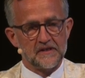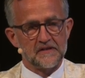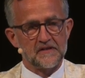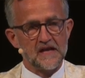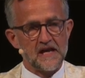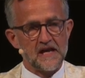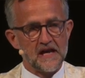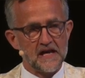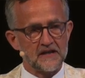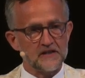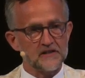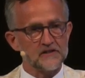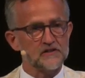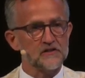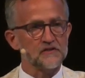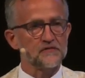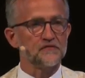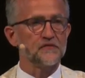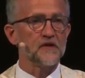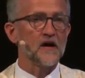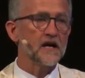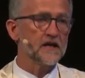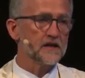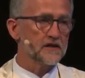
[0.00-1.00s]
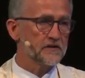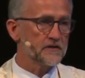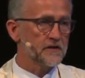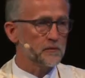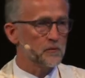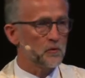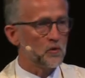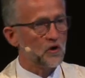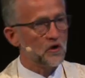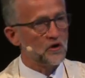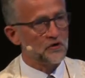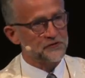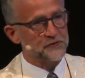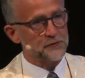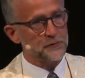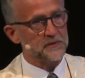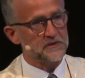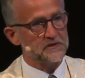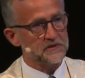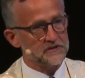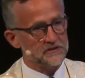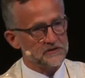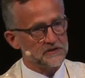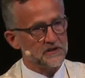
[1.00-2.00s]
and that is the fire that will
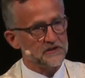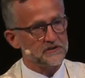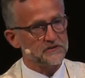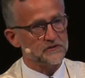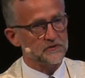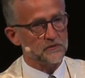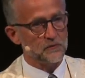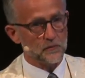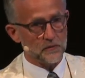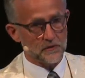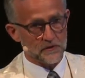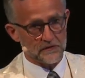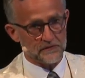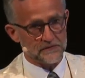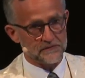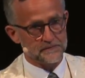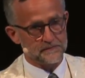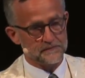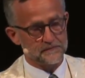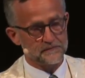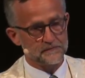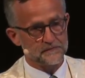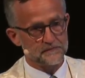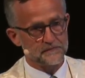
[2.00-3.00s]
ultimately judge the world.